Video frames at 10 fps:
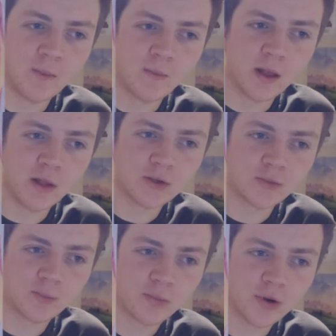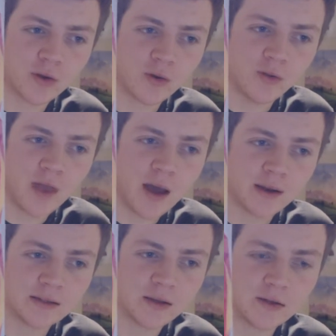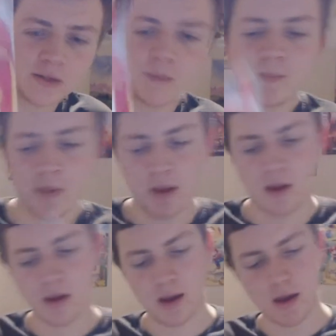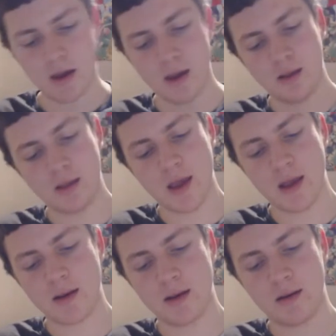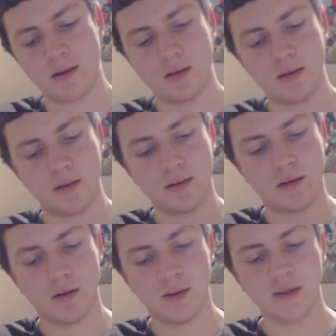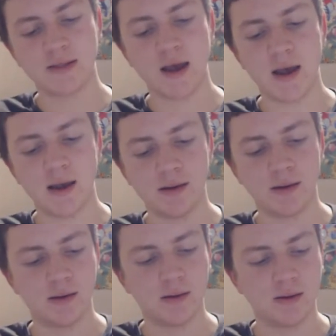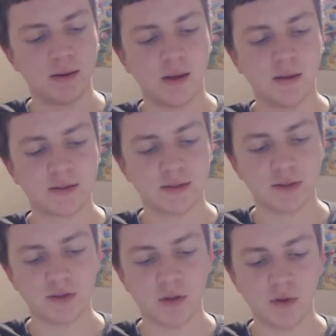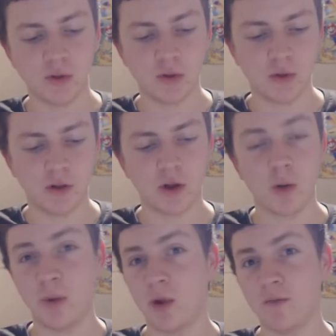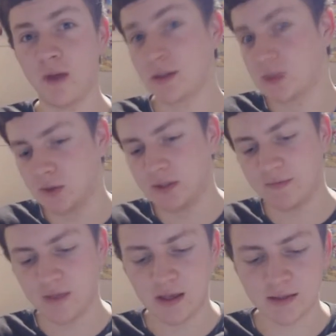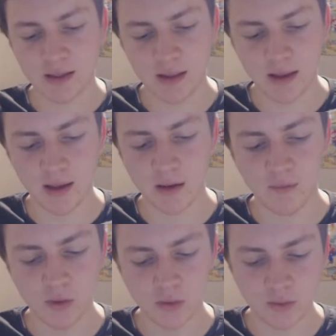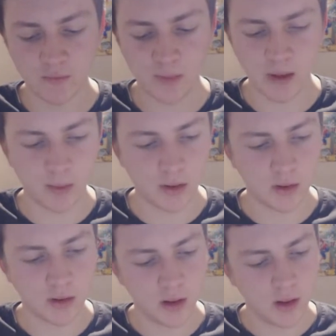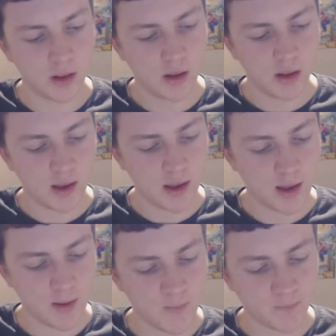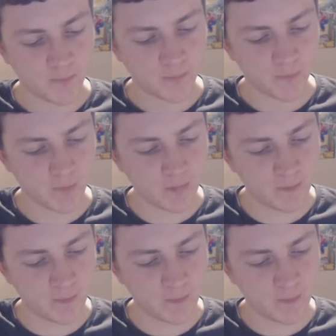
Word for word: and um, it looks pretty cool. The art on it's awesome, and then on the inside it's just got the usual, a couple of exclusive things and like interviews with people, um,